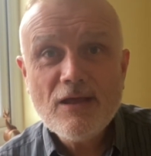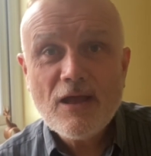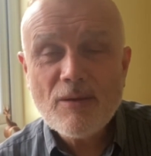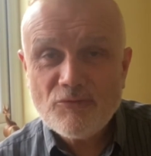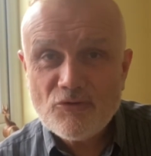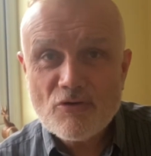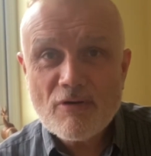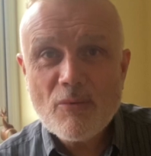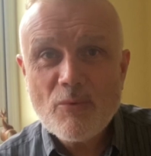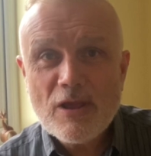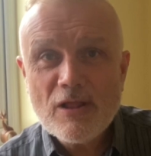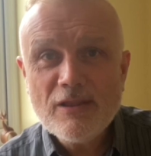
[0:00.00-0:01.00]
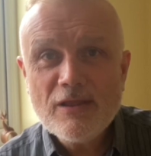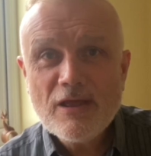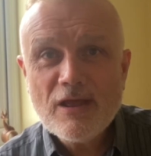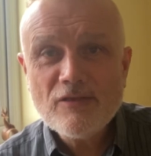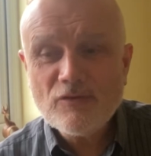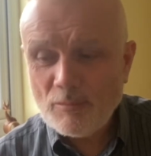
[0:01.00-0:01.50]
I'm sure I will
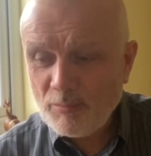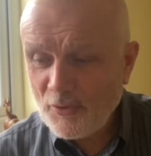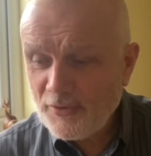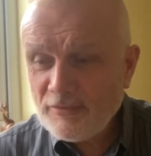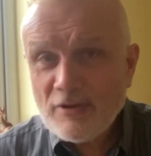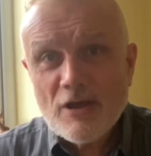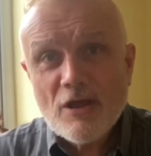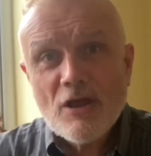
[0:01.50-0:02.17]
at some point.